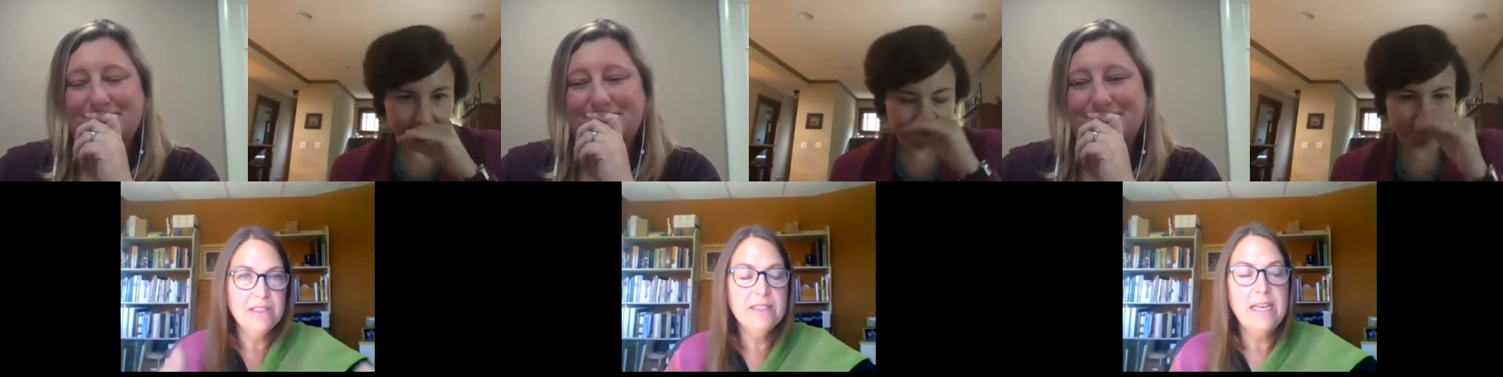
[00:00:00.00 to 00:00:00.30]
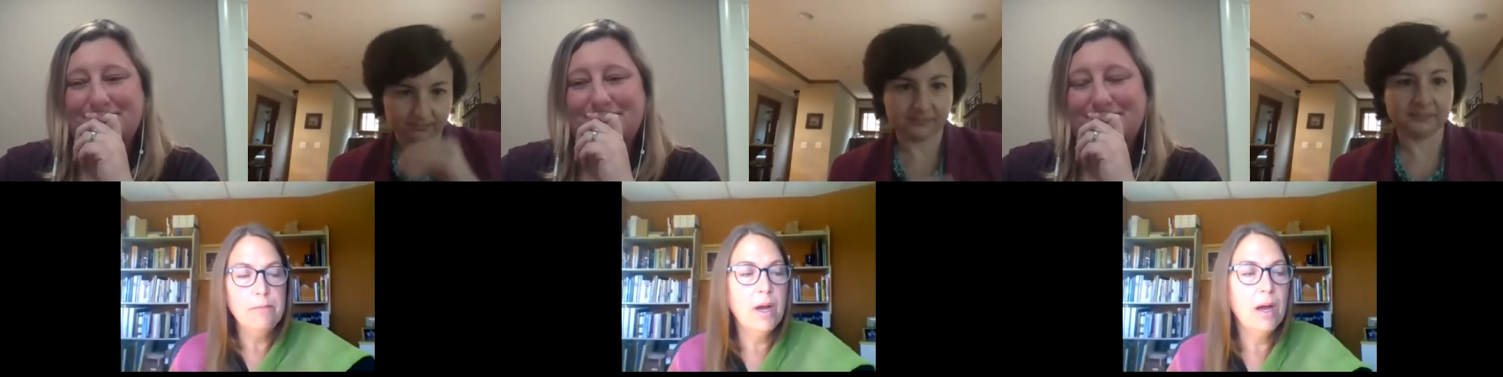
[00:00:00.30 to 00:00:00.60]
Speaker 1: in
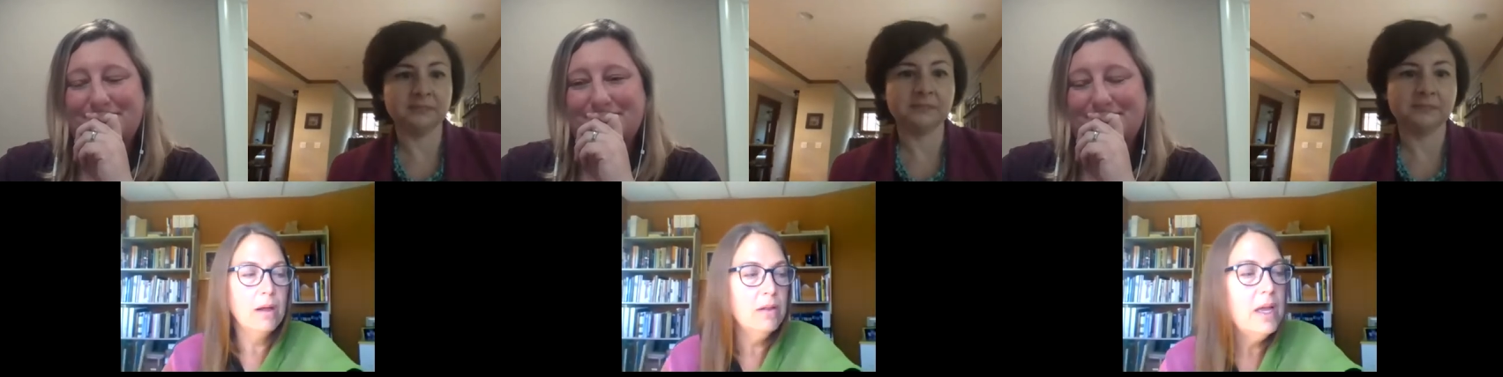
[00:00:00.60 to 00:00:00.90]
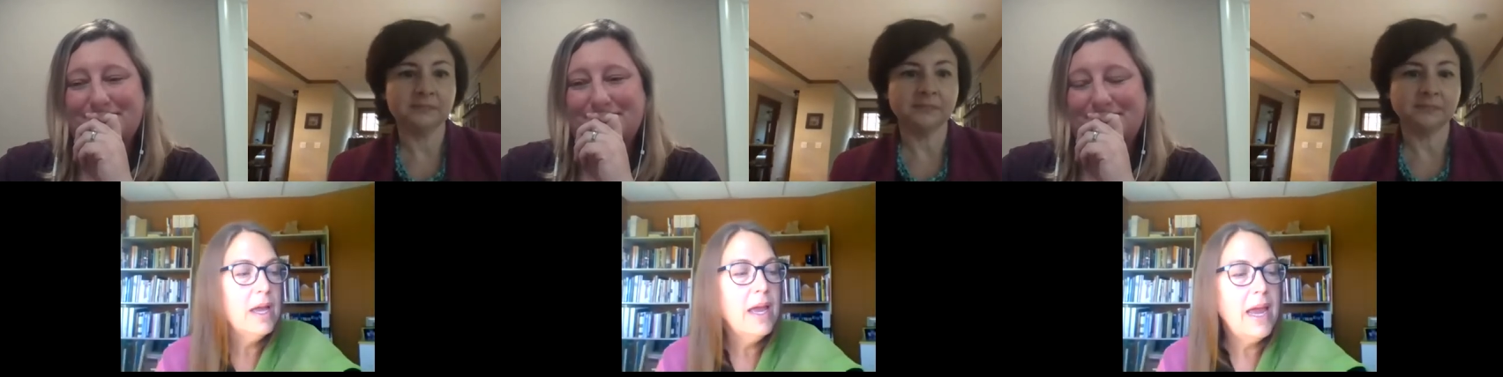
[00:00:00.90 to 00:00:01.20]
St. Paul,
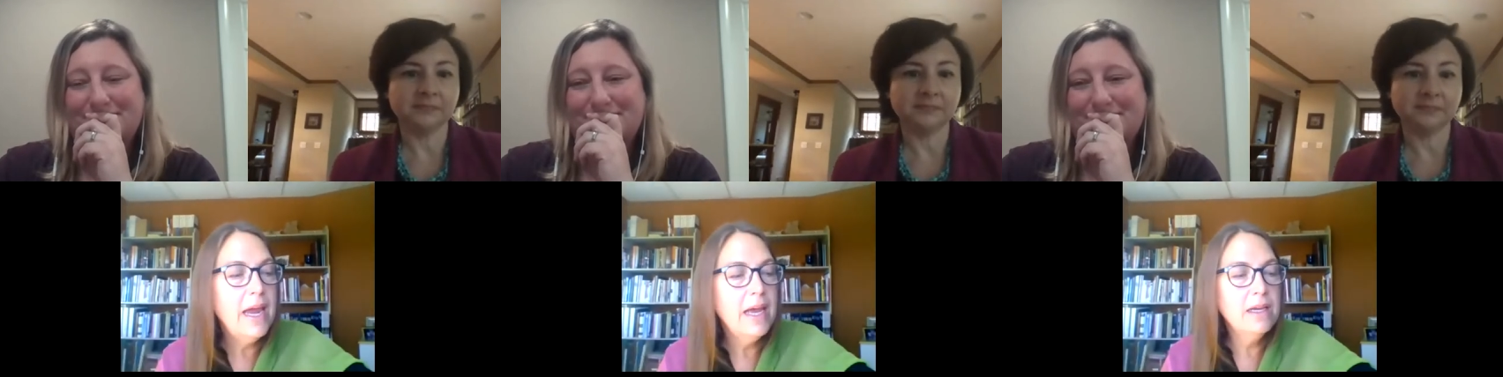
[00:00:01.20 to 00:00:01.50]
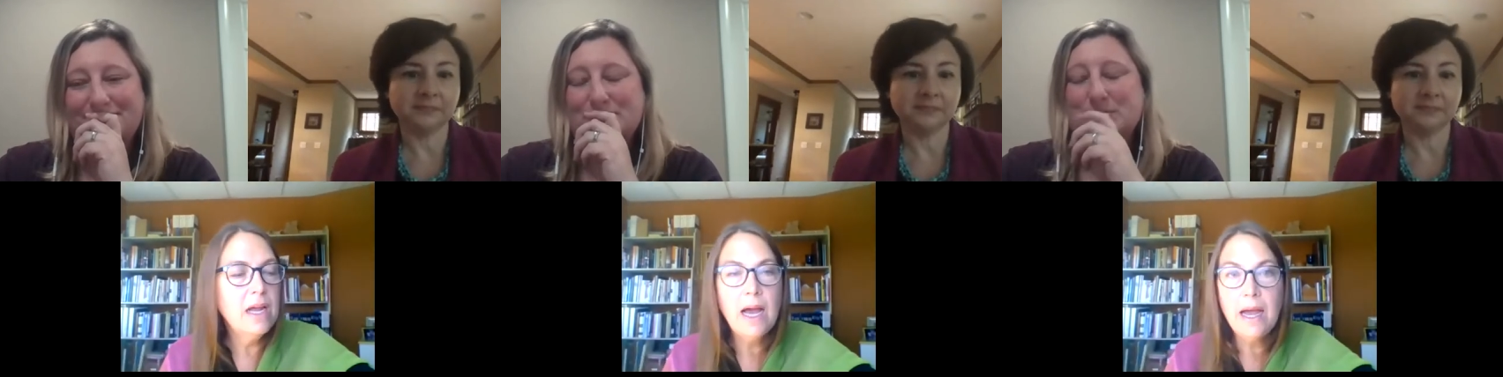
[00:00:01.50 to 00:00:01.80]

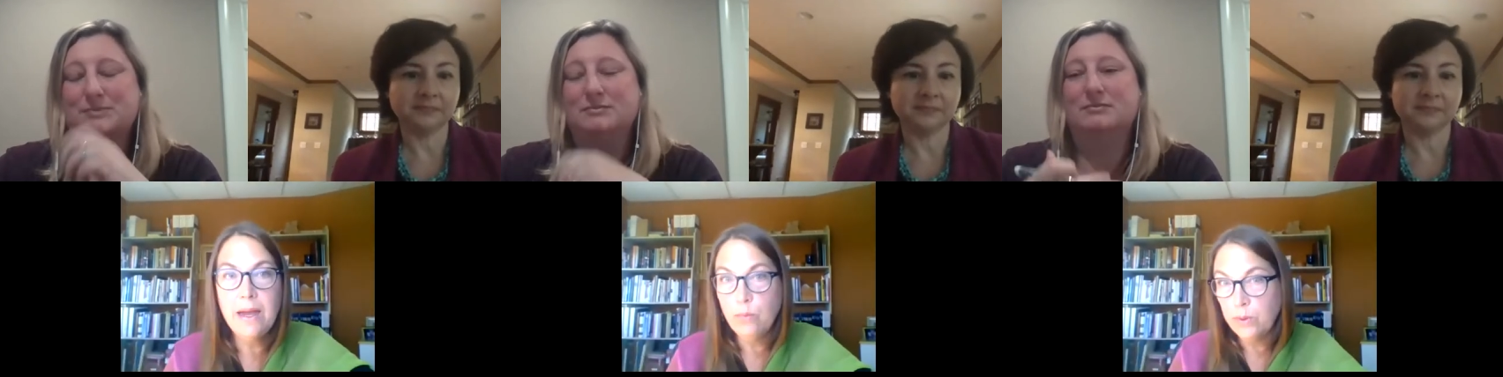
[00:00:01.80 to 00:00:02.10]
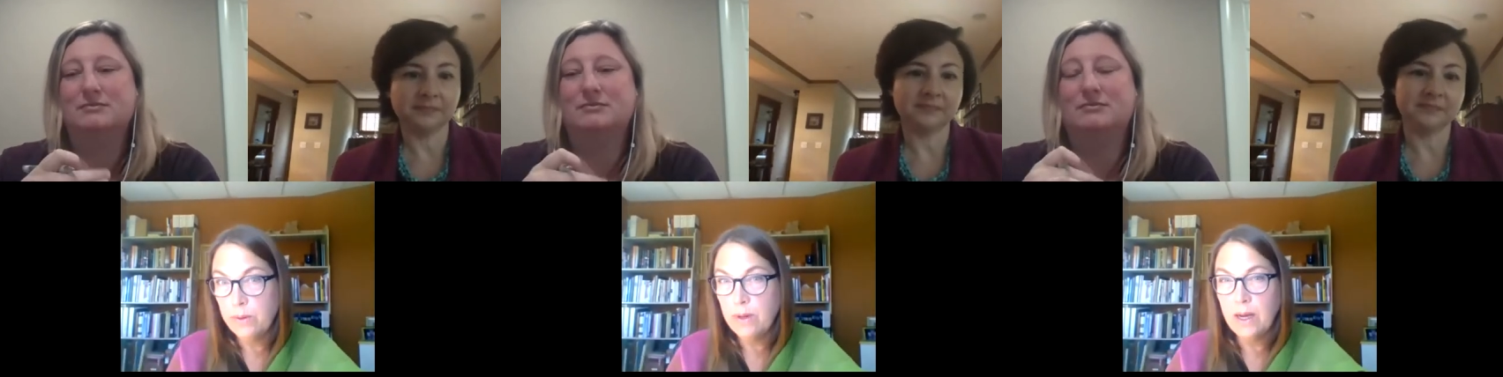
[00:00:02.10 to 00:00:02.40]
and I
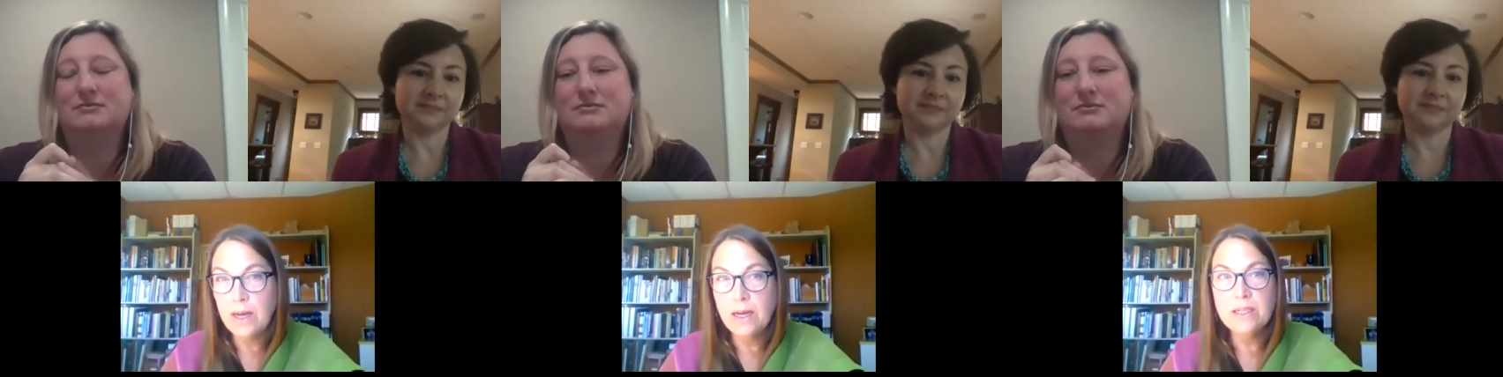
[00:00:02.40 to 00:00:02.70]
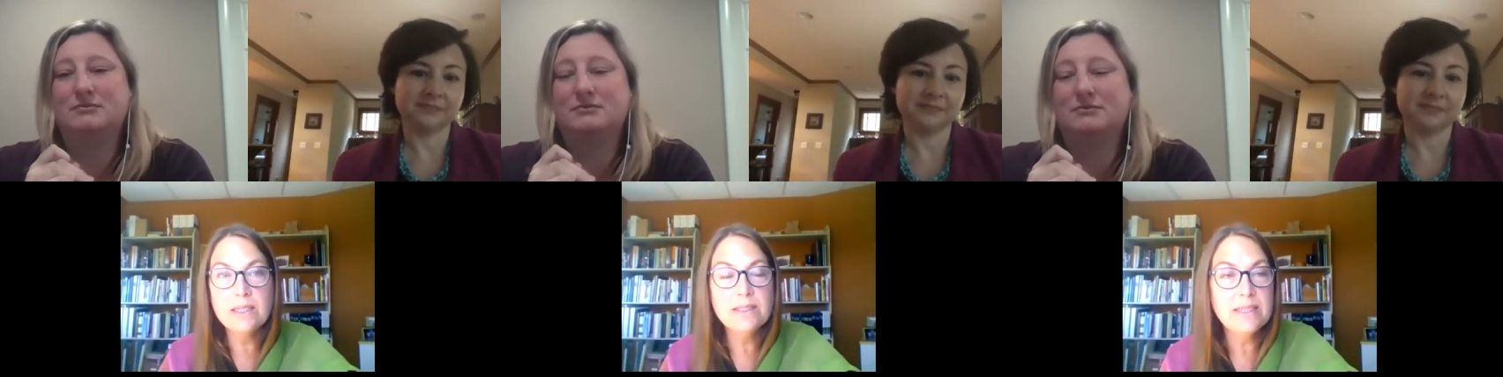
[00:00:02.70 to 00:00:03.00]
would uh,
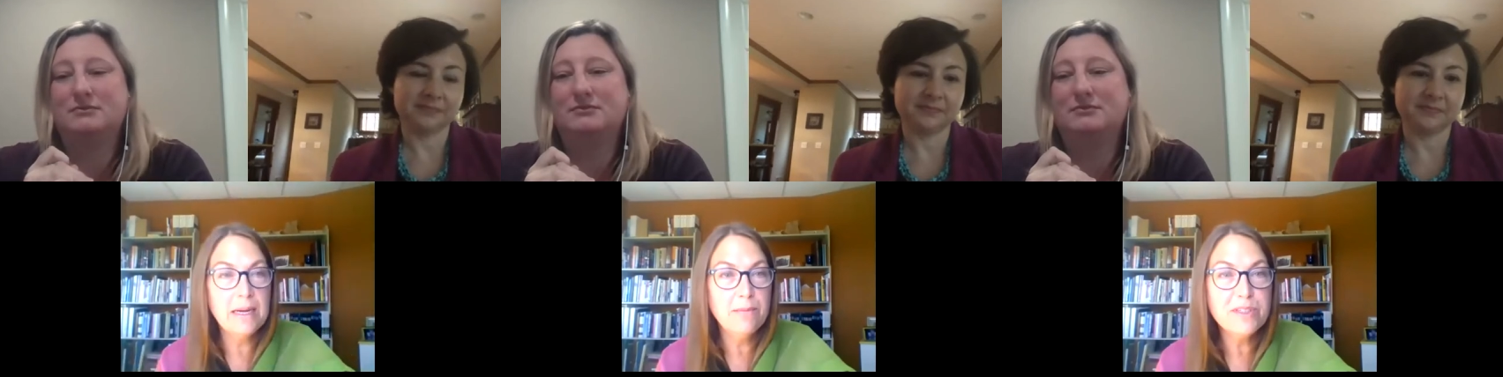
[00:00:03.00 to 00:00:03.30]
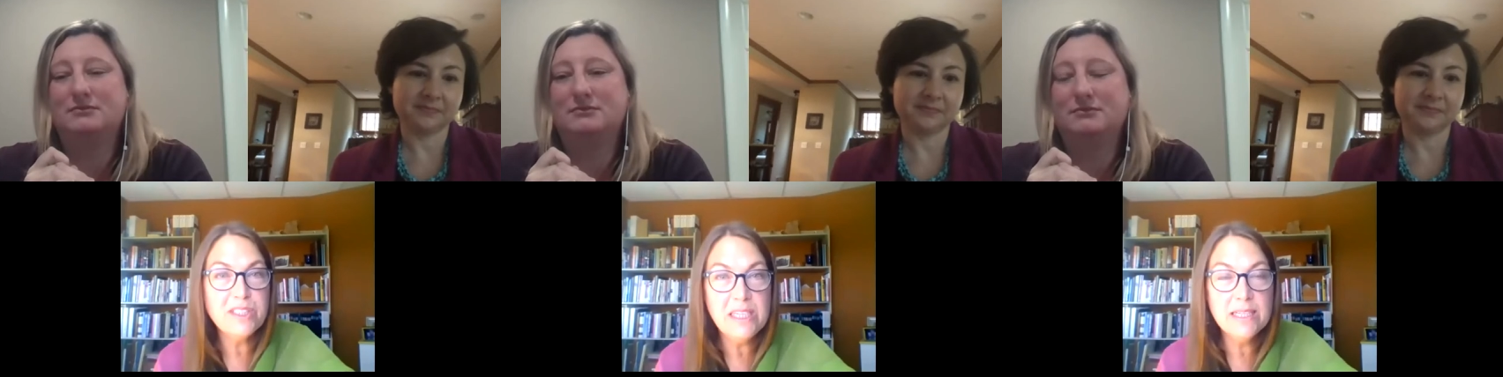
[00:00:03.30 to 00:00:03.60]
sign up for
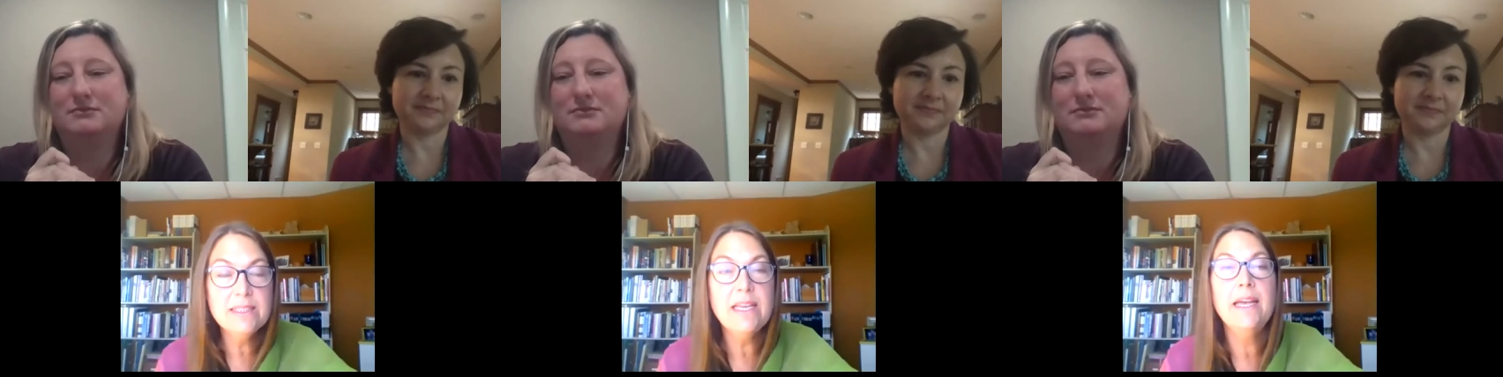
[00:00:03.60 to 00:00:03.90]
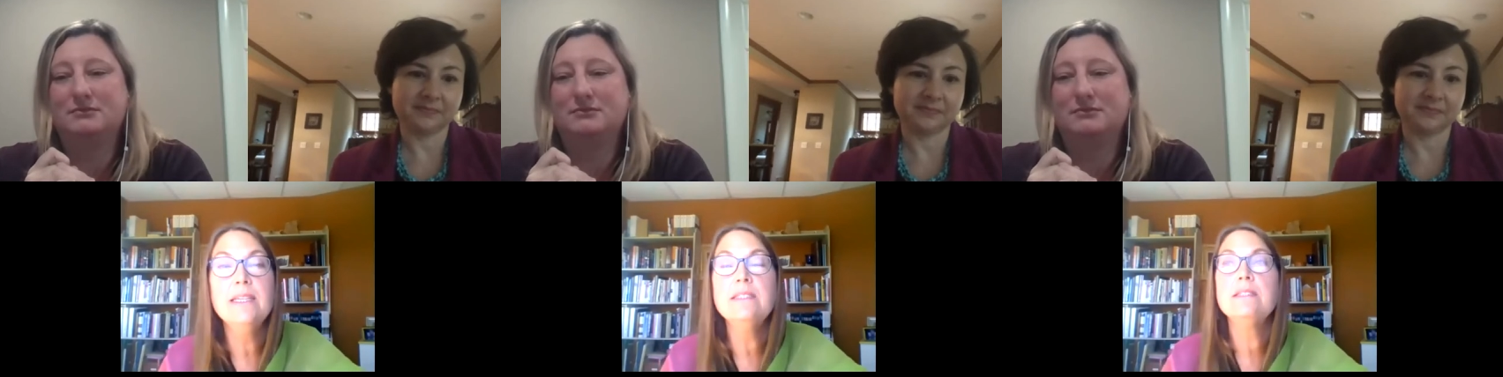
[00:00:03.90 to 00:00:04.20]

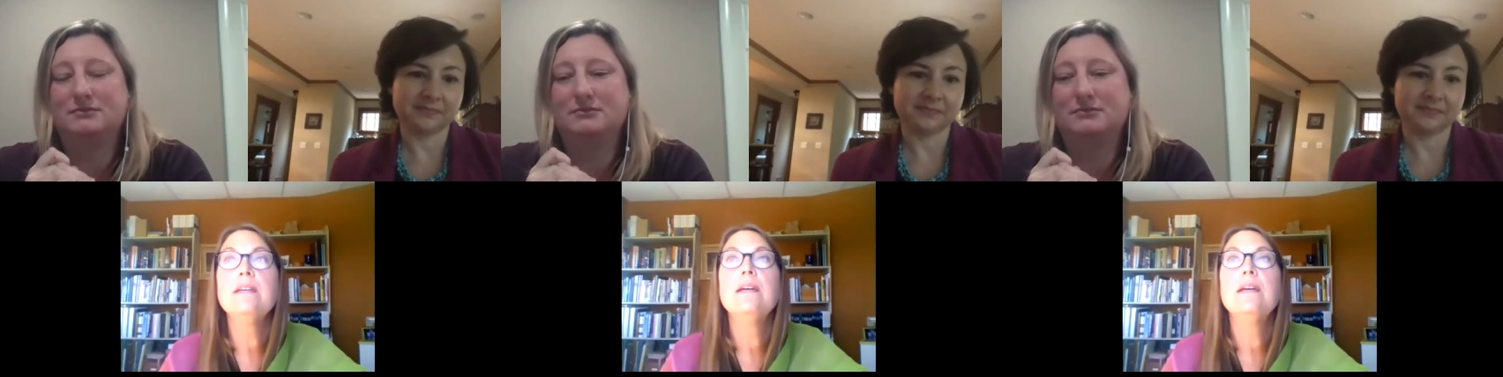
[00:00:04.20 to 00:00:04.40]
CSAs,